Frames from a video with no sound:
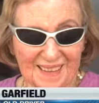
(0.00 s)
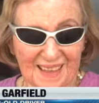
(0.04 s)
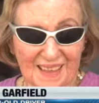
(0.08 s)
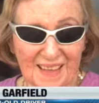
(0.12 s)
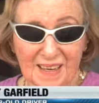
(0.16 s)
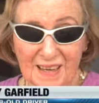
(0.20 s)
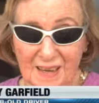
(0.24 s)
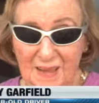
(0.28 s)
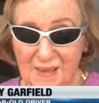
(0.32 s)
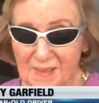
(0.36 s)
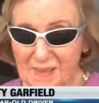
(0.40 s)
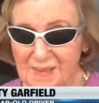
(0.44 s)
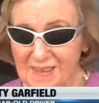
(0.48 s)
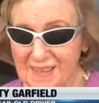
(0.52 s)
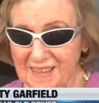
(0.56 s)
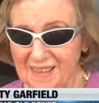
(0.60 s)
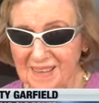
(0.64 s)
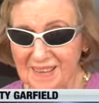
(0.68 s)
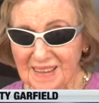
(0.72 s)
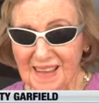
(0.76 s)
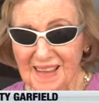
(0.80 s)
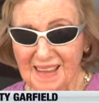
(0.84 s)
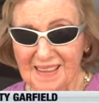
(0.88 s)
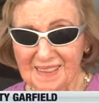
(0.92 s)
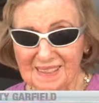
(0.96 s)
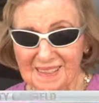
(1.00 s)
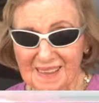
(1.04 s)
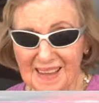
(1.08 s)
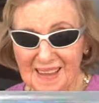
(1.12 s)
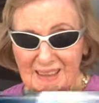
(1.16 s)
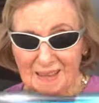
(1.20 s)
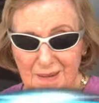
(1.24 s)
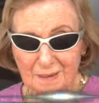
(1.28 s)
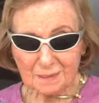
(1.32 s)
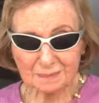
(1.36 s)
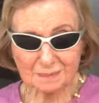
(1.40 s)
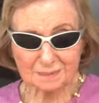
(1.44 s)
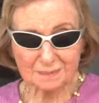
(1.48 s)
anything like
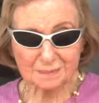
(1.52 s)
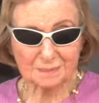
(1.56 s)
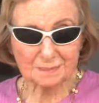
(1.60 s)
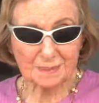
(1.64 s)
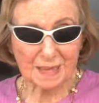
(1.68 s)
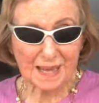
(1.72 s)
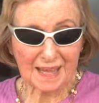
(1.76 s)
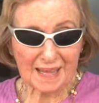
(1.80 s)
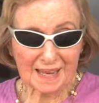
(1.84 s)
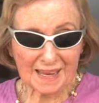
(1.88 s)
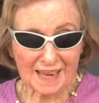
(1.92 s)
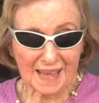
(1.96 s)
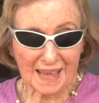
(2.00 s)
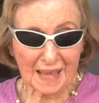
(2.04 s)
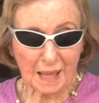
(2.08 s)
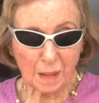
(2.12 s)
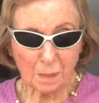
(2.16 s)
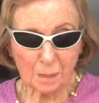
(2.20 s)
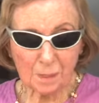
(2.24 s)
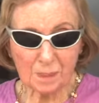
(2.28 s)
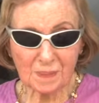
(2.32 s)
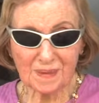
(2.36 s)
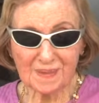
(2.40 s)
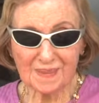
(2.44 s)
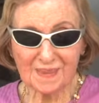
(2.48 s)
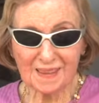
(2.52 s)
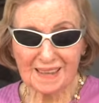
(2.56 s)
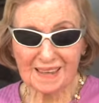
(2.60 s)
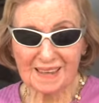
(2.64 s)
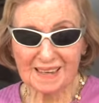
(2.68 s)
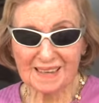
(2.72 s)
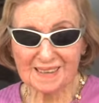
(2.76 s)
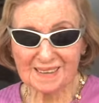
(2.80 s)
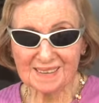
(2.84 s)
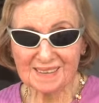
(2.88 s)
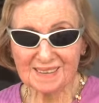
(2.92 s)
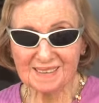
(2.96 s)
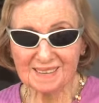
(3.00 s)
that might happen that
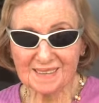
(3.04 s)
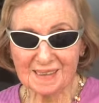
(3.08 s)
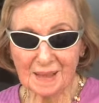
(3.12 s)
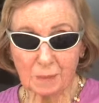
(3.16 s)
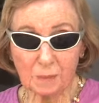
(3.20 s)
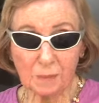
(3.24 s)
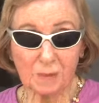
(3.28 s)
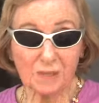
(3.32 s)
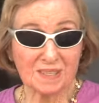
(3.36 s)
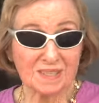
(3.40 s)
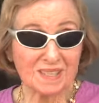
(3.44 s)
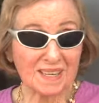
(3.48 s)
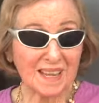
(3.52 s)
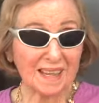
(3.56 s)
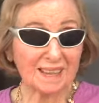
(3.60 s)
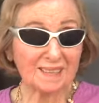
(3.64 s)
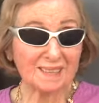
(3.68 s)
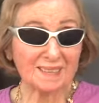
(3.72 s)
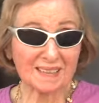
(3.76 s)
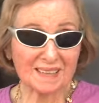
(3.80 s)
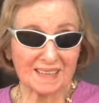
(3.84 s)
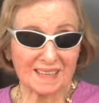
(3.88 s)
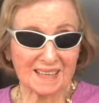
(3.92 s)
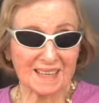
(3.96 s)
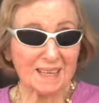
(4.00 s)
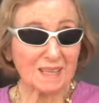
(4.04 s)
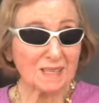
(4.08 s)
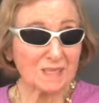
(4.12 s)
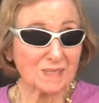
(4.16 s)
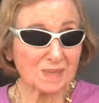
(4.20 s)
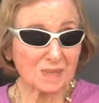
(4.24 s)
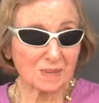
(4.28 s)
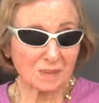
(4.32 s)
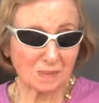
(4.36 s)
they would take the keys